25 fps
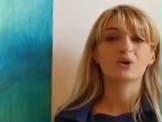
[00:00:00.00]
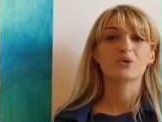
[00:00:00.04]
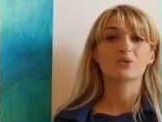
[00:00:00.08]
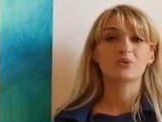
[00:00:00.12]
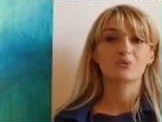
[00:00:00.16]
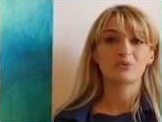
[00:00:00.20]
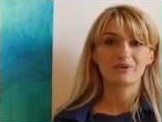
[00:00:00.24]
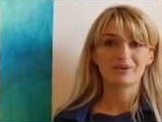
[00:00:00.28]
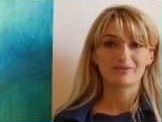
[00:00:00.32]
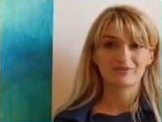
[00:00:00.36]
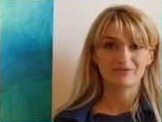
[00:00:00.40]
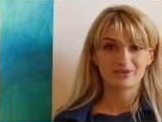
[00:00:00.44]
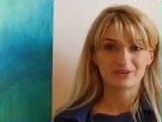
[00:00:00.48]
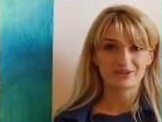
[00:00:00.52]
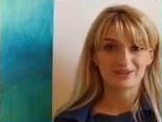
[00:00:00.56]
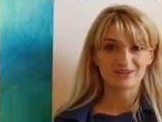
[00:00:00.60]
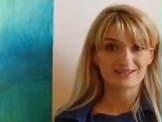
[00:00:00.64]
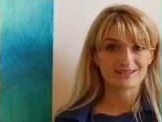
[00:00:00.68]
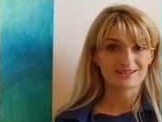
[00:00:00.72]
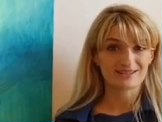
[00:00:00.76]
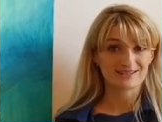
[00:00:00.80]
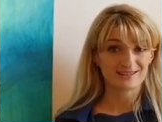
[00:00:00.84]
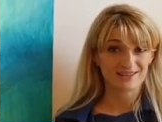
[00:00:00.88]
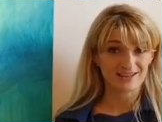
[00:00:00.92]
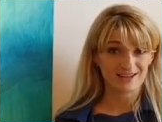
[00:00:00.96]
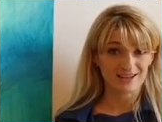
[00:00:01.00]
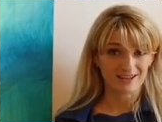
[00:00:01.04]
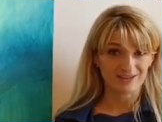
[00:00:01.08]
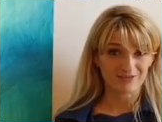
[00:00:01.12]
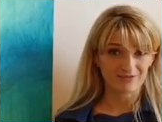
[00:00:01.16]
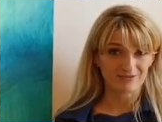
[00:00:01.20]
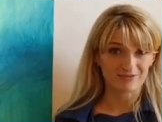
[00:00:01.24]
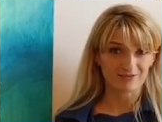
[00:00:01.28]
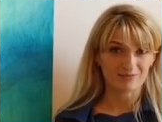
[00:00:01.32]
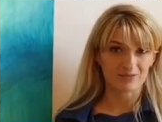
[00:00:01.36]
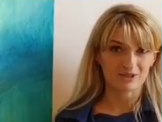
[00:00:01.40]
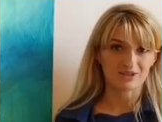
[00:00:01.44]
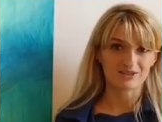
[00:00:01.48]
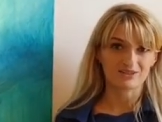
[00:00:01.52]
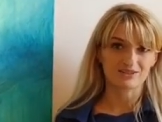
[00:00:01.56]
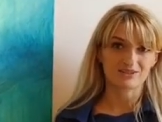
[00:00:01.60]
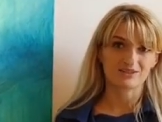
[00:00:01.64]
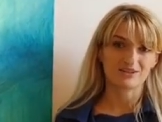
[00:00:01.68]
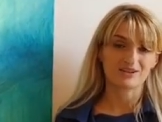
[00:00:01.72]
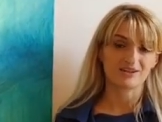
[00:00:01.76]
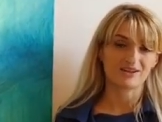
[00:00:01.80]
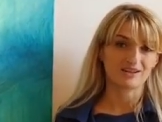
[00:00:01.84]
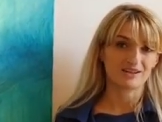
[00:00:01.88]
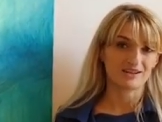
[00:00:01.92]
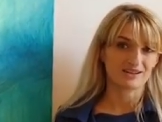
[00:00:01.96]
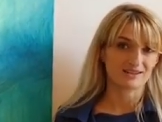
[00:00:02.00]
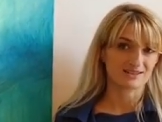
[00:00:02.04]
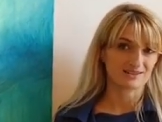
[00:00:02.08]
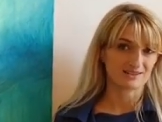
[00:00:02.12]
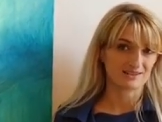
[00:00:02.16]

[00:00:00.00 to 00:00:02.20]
river as life, because there are like